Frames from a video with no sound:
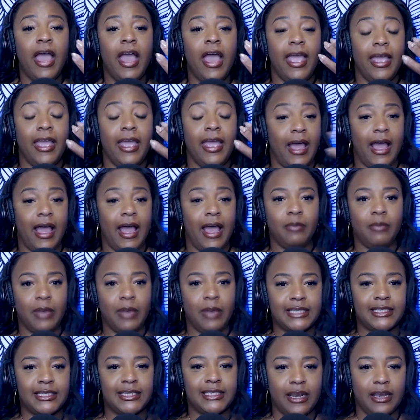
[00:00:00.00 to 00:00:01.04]
And I'm
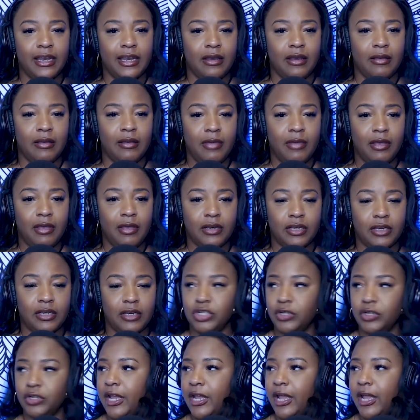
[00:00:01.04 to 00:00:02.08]
like standing in the middle of the
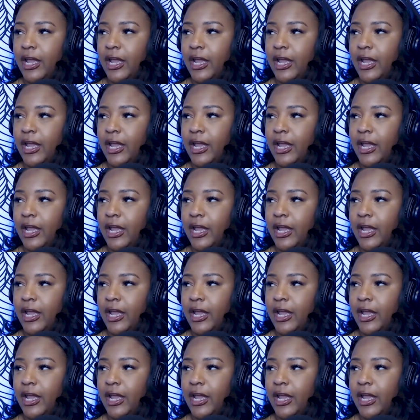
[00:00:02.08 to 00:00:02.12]
street,